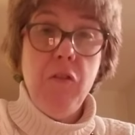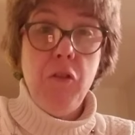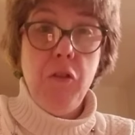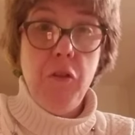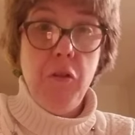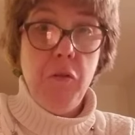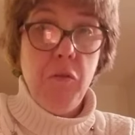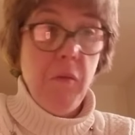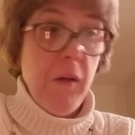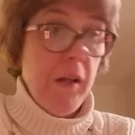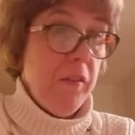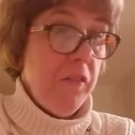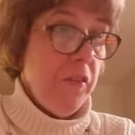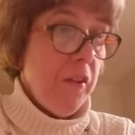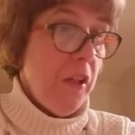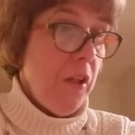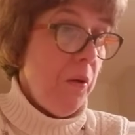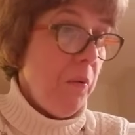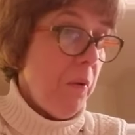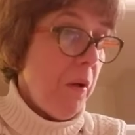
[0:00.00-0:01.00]
to
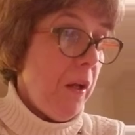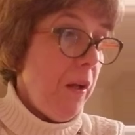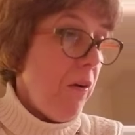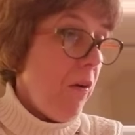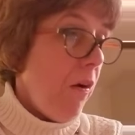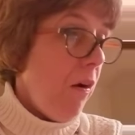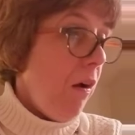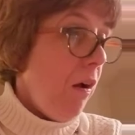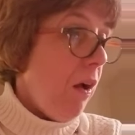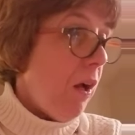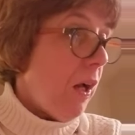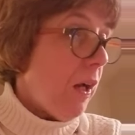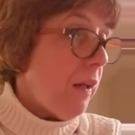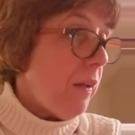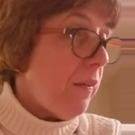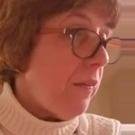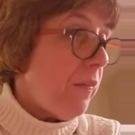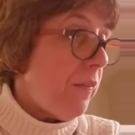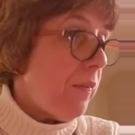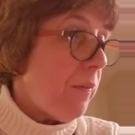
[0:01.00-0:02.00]
rescue an
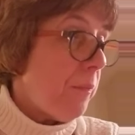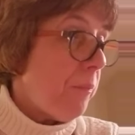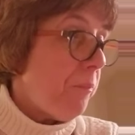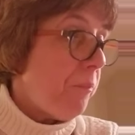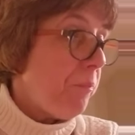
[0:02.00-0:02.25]
ox.